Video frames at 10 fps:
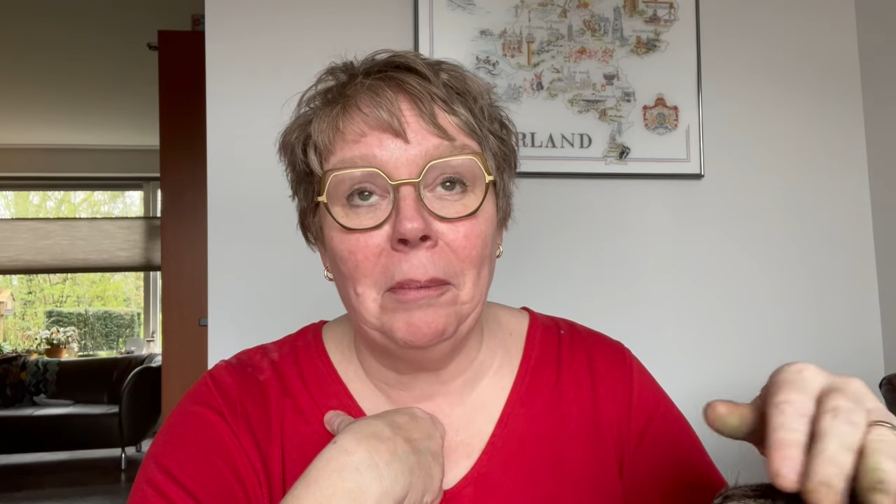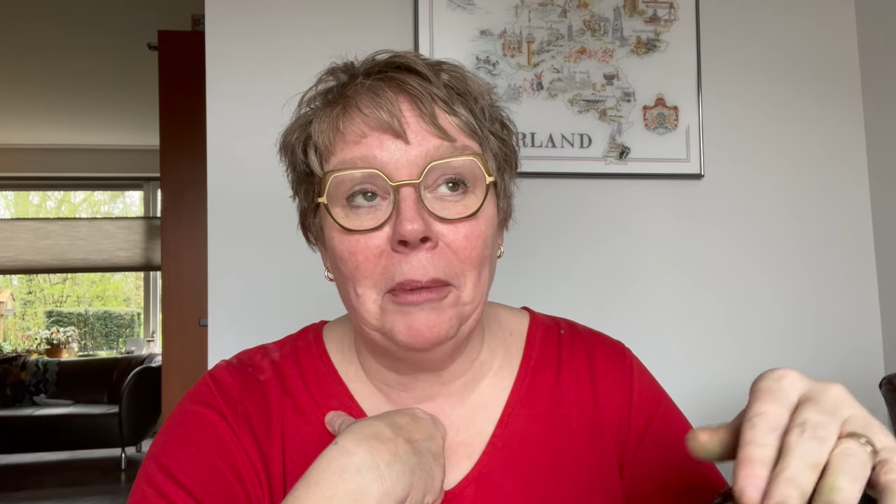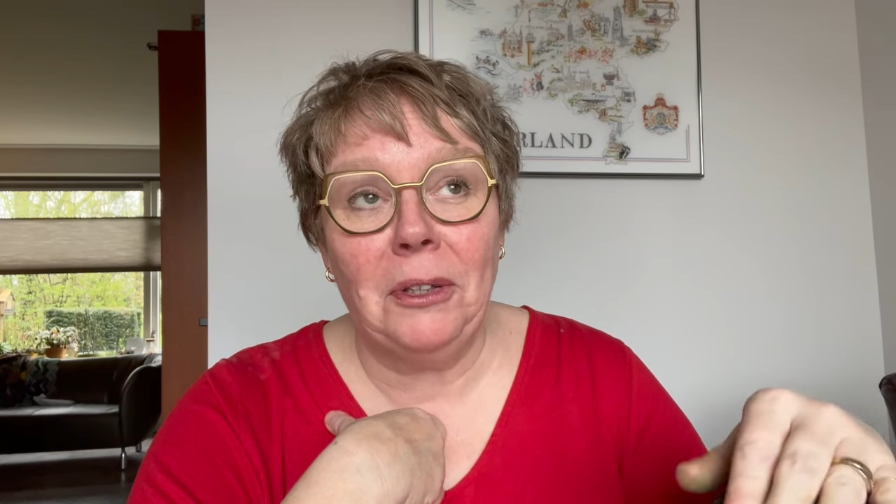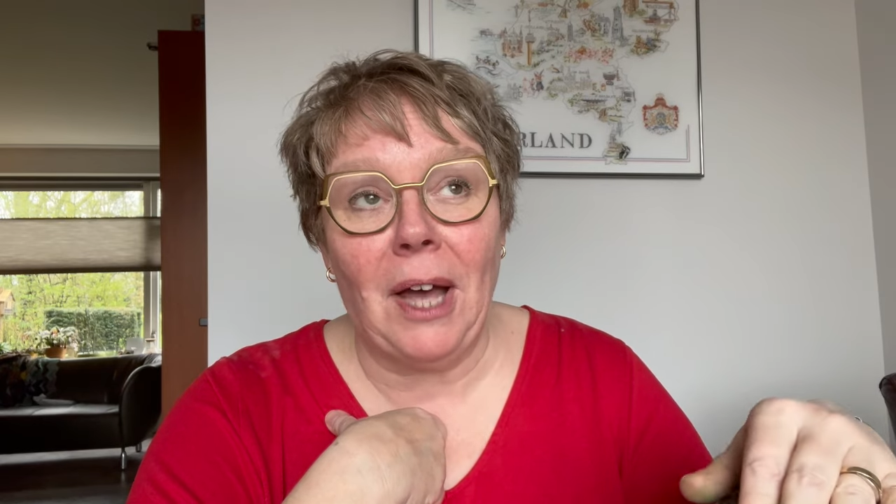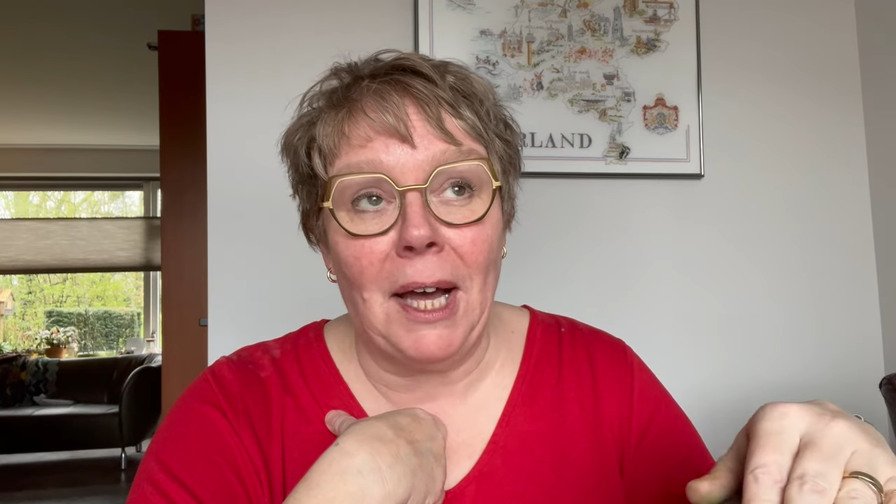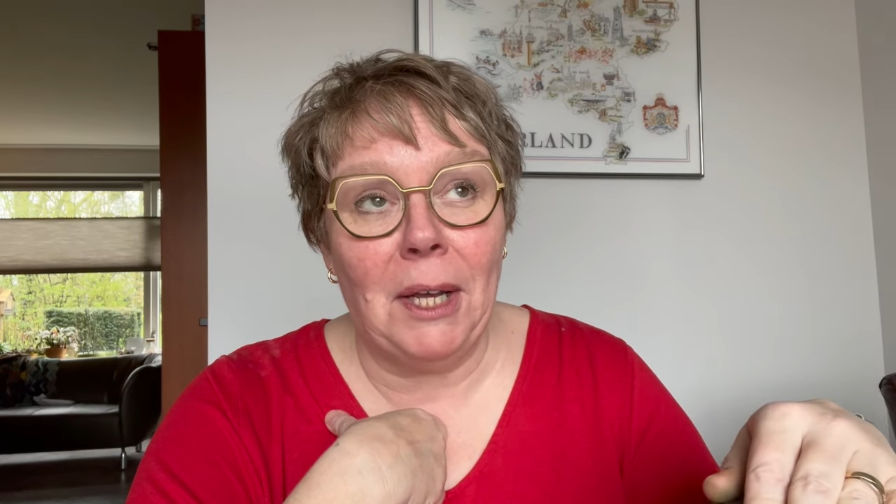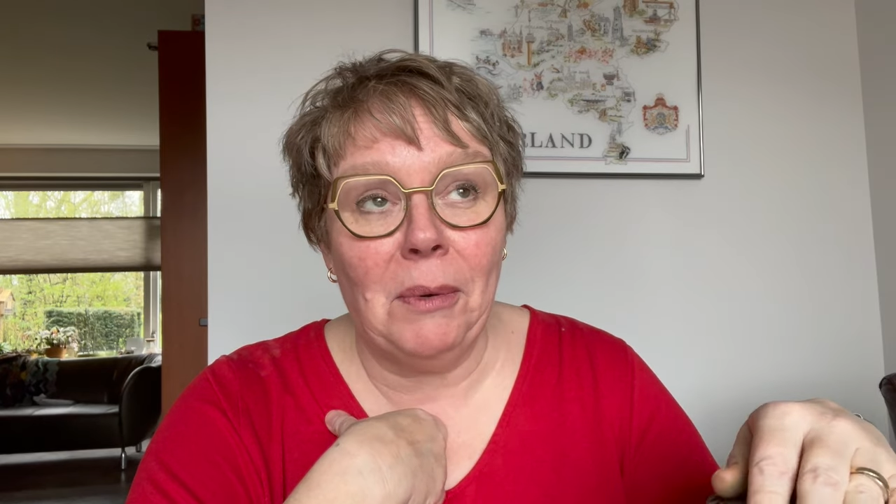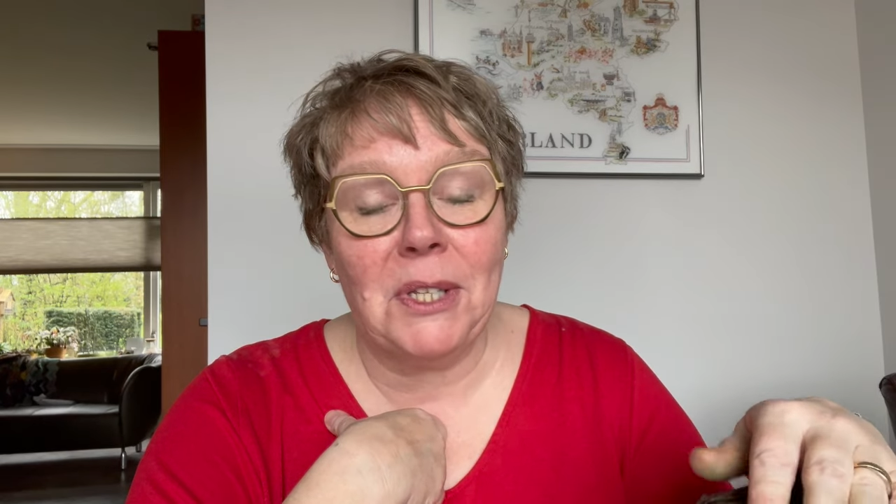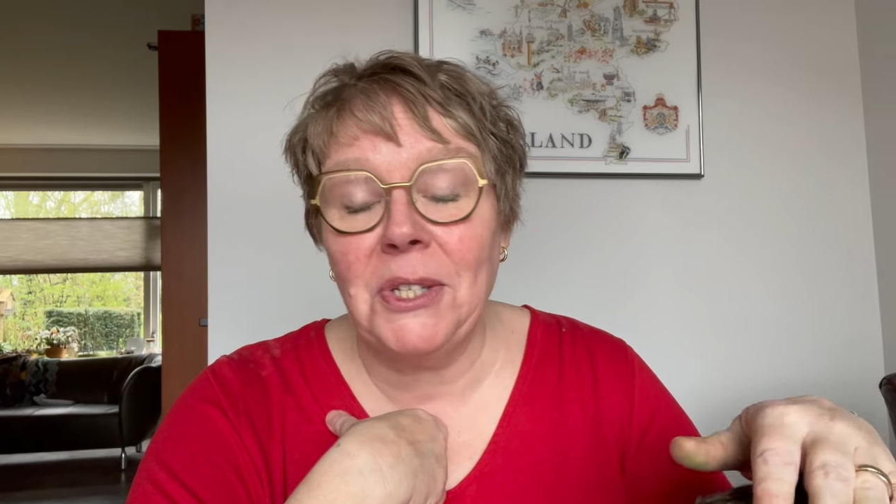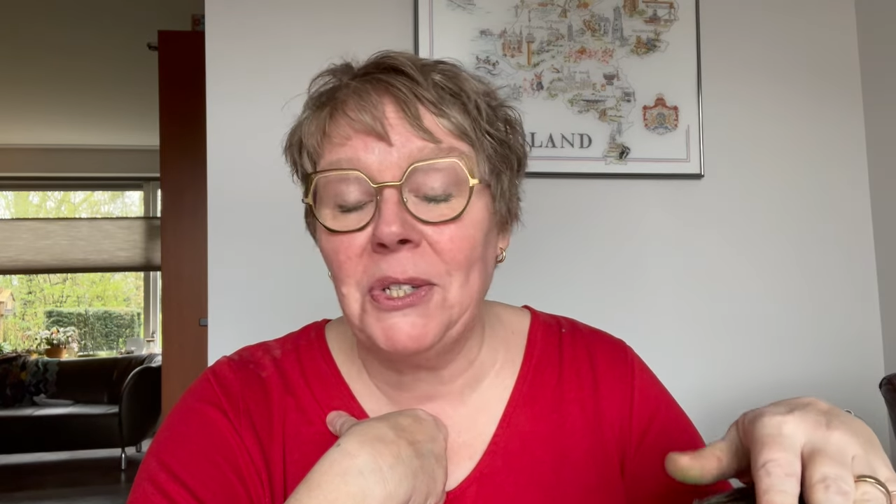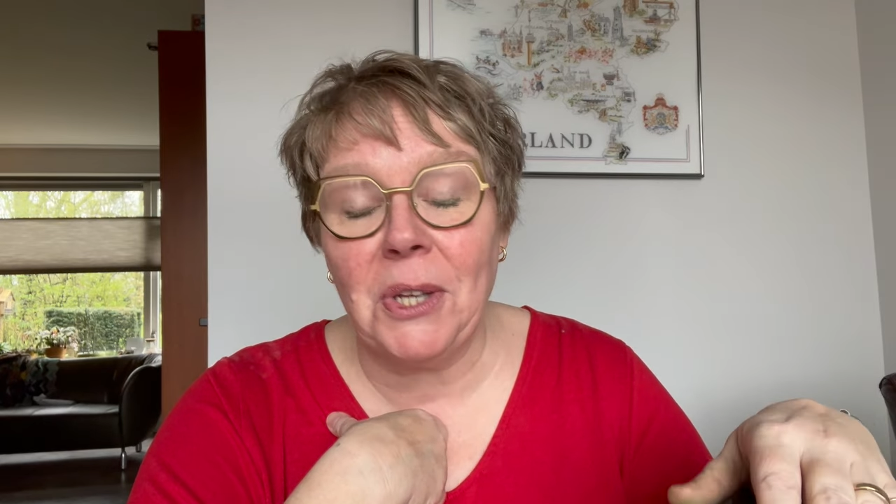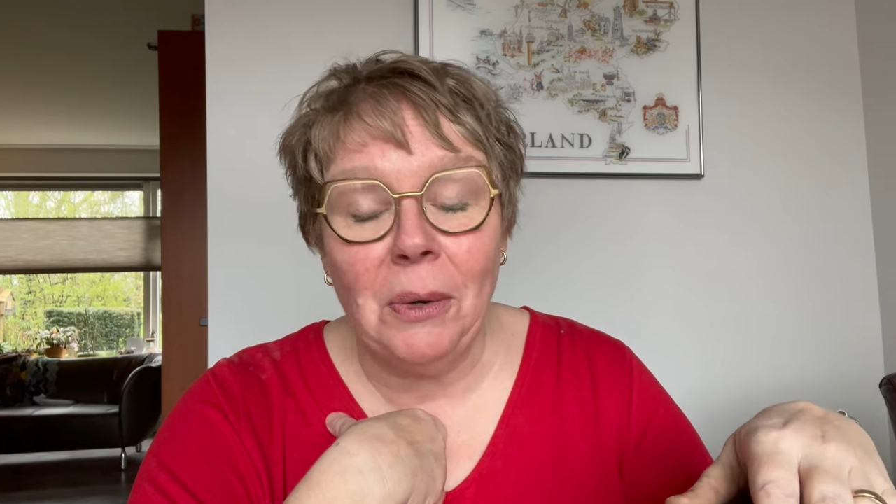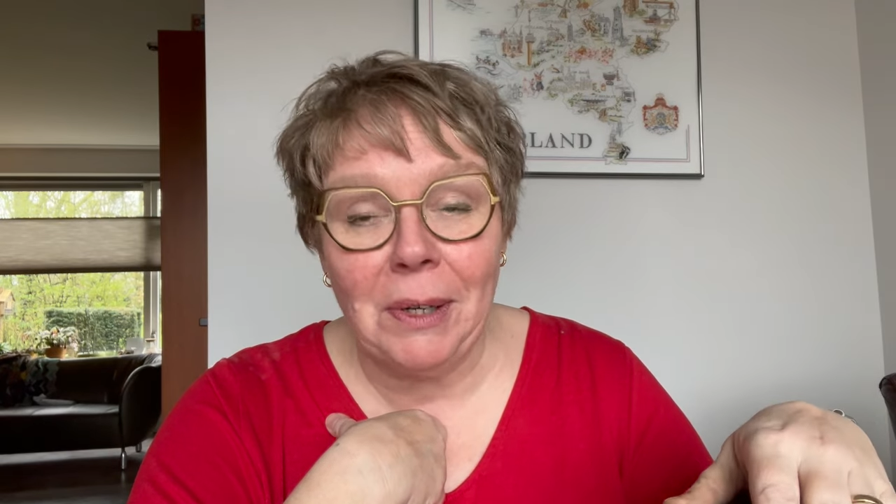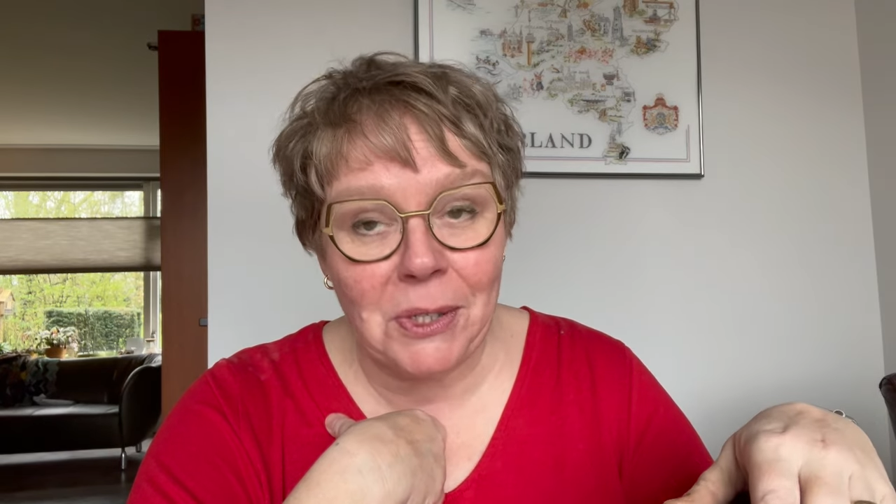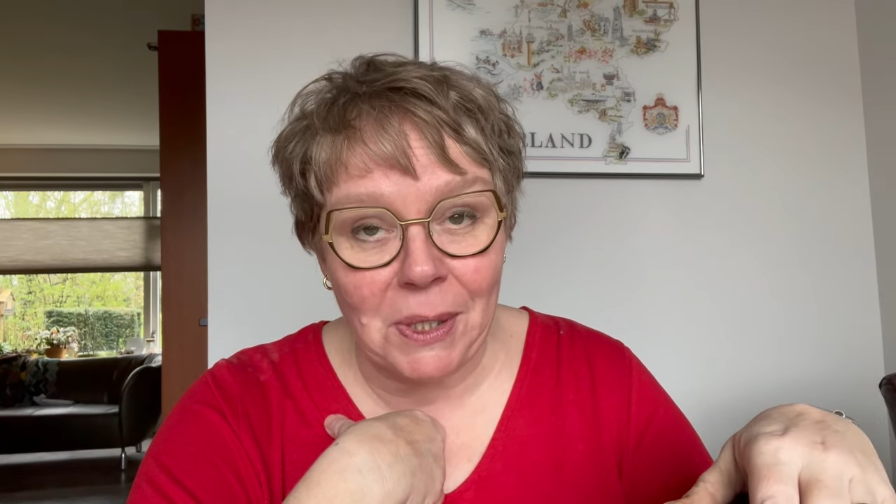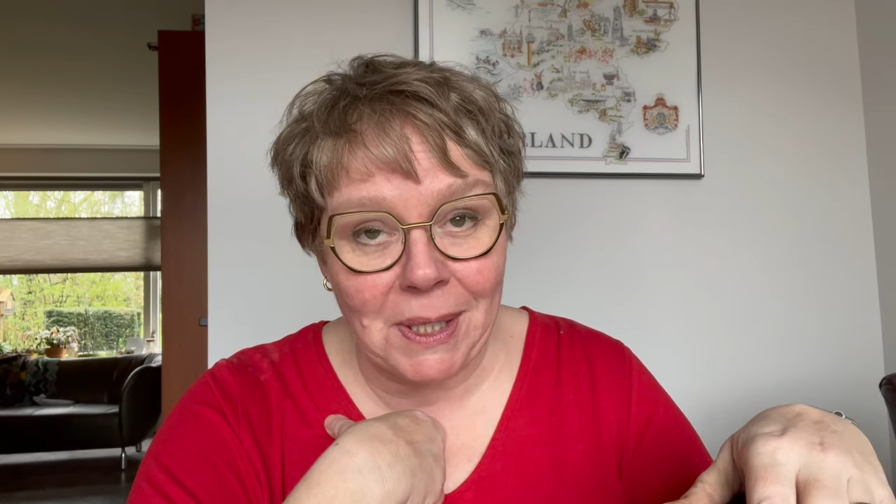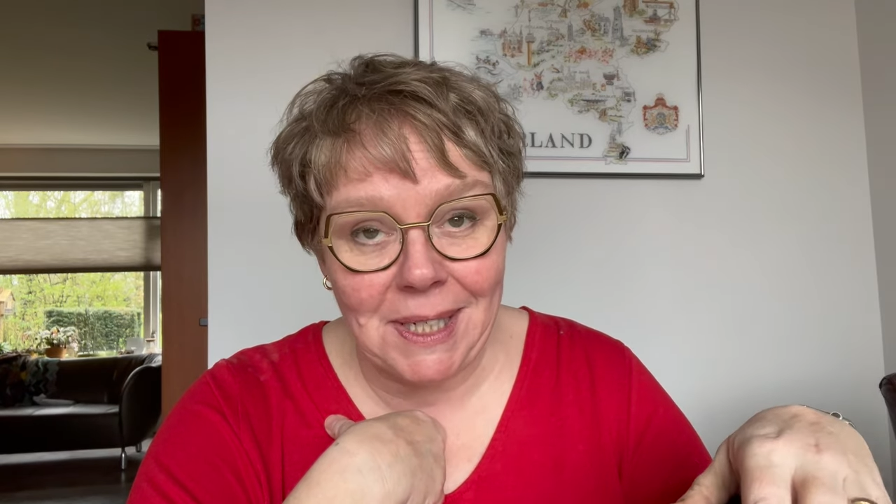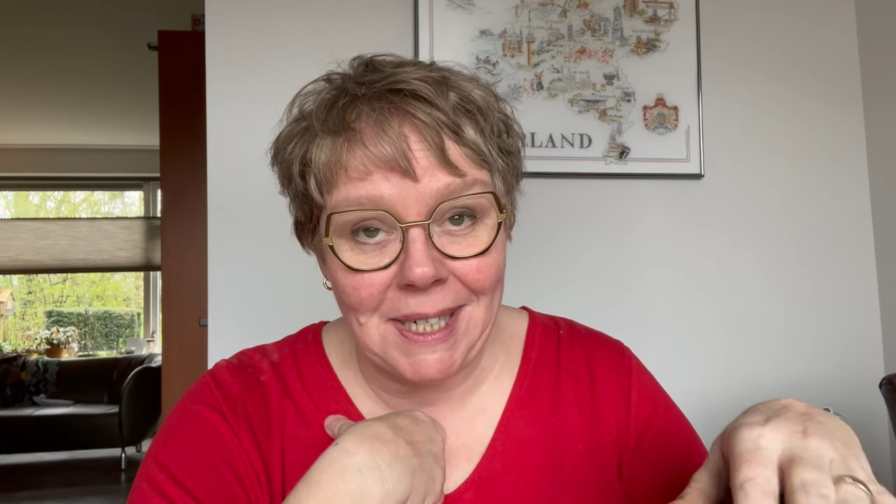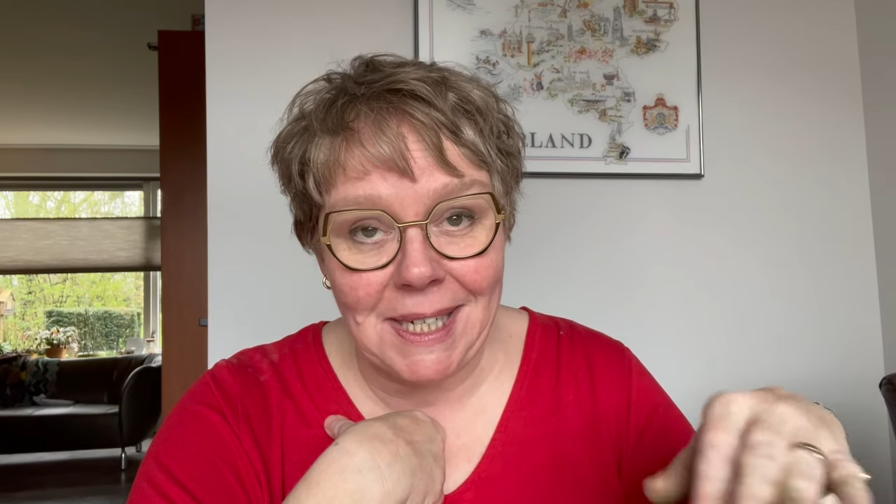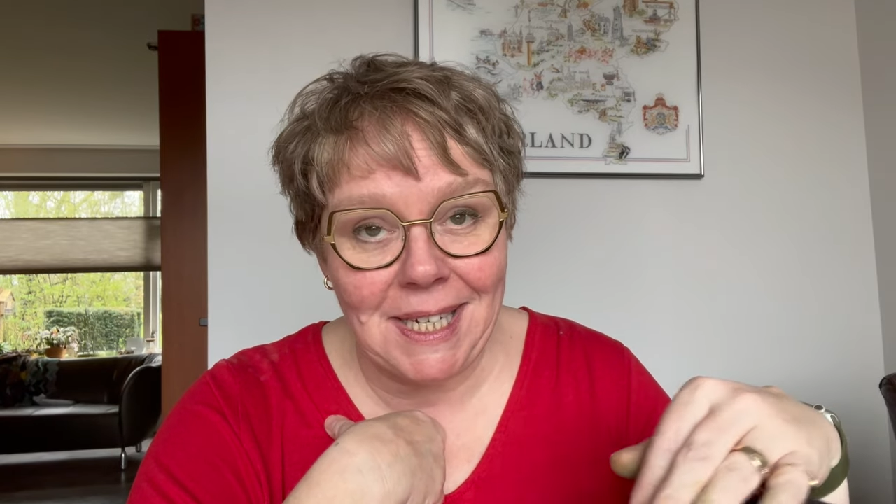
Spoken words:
but I was so excited